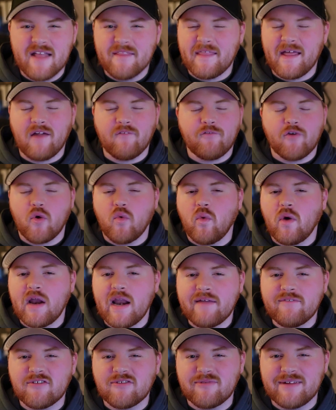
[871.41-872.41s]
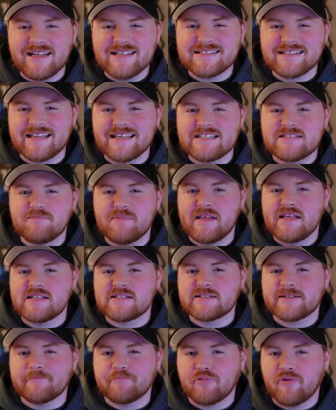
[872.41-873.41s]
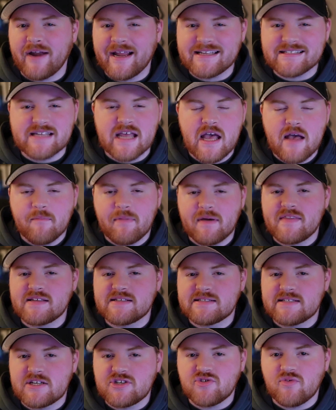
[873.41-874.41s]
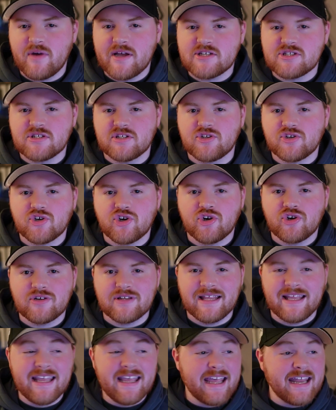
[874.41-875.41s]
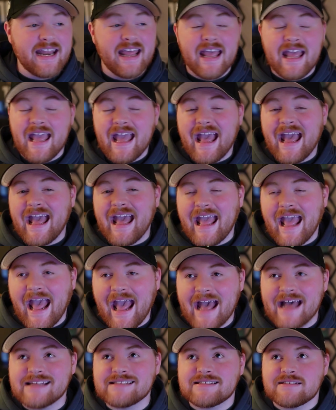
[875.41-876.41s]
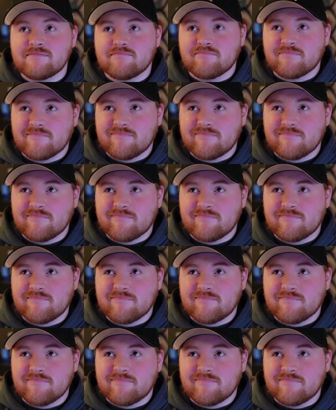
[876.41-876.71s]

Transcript: that for whatever reason is being suppressed by the situation they're currently in as